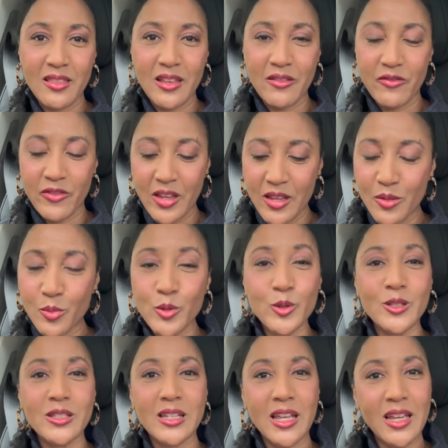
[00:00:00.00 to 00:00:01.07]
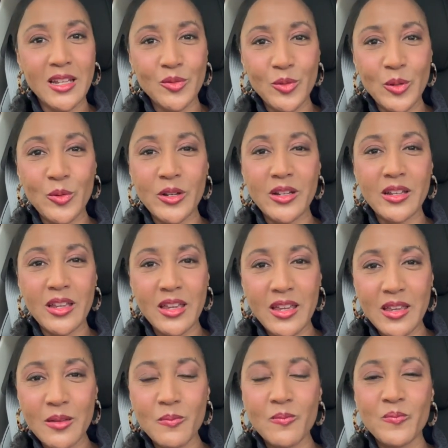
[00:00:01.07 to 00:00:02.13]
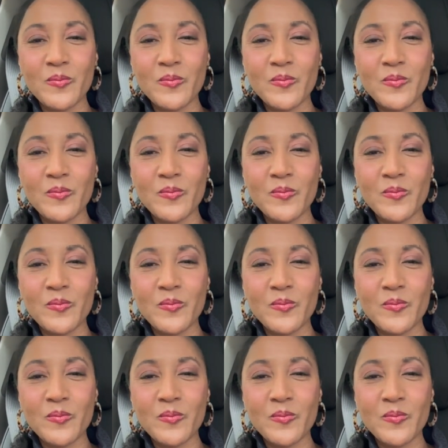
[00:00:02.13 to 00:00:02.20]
That faith will stand. We want to keep